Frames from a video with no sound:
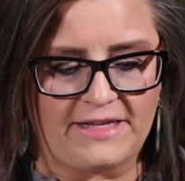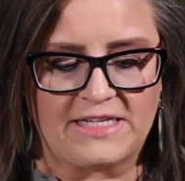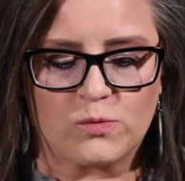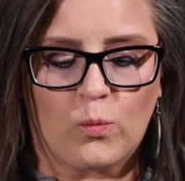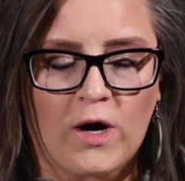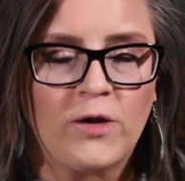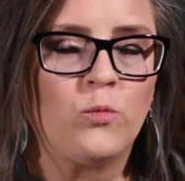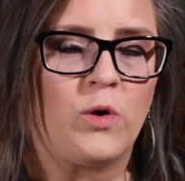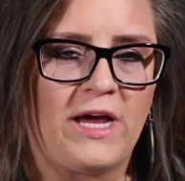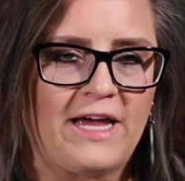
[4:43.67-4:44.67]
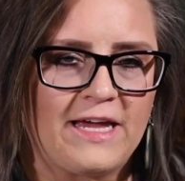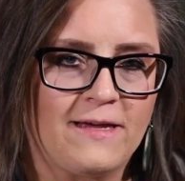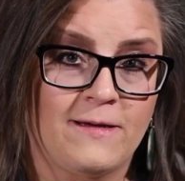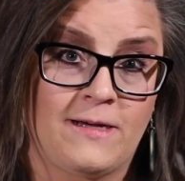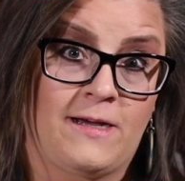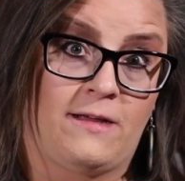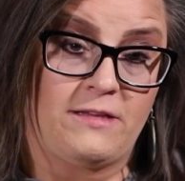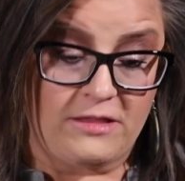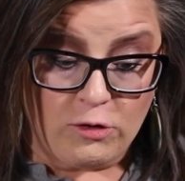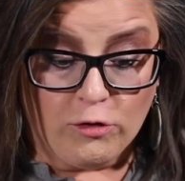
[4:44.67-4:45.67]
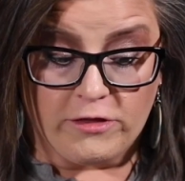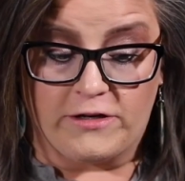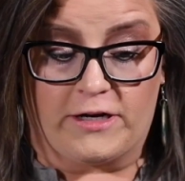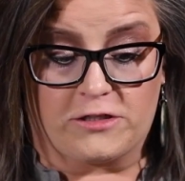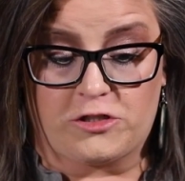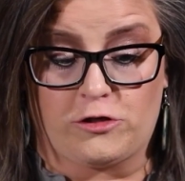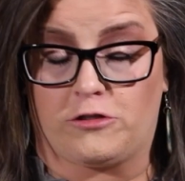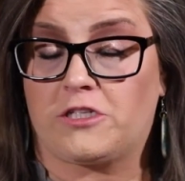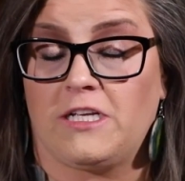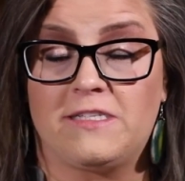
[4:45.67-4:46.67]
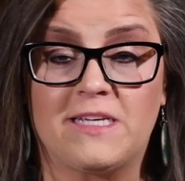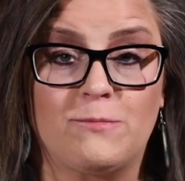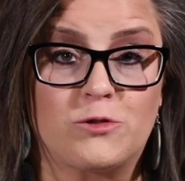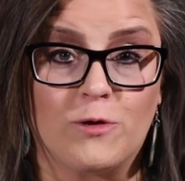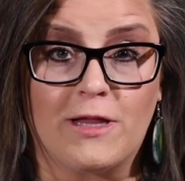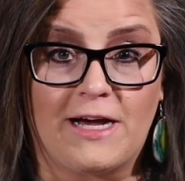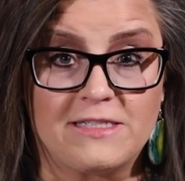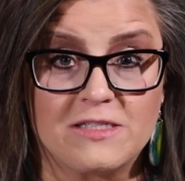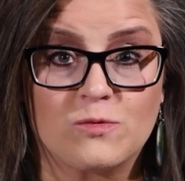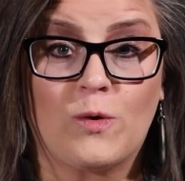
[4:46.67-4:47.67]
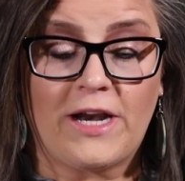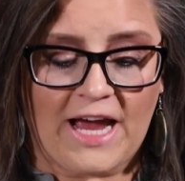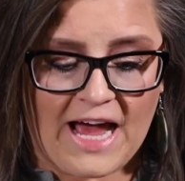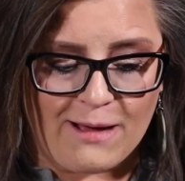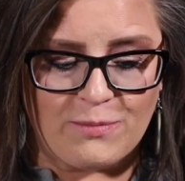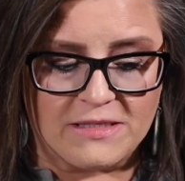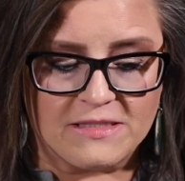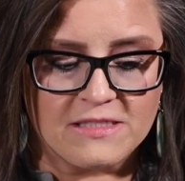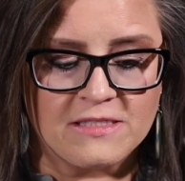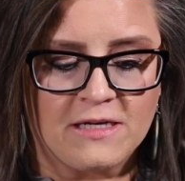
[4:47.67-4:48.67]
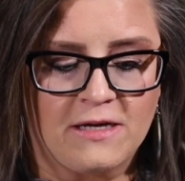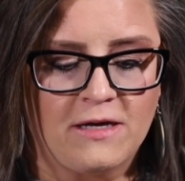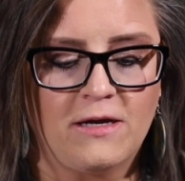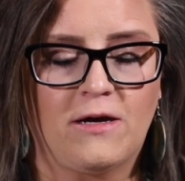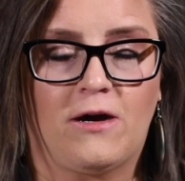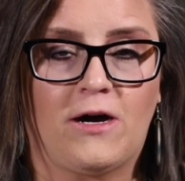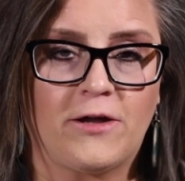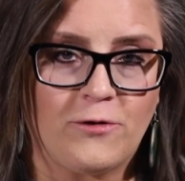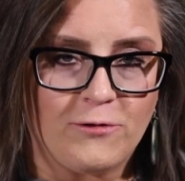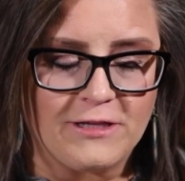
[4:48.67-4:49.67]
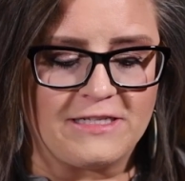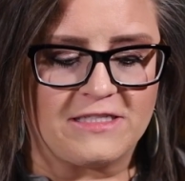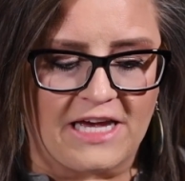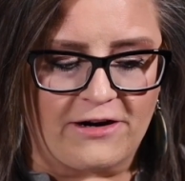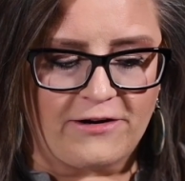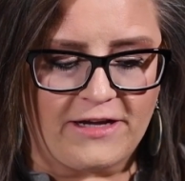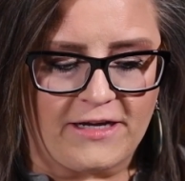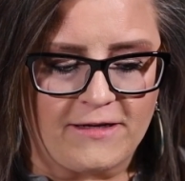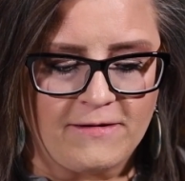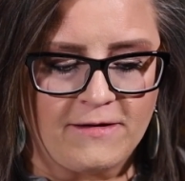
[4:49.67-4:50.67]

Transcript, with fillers: That's one way that the Orthodox Church conceptualizes what happens on Holy Saturday.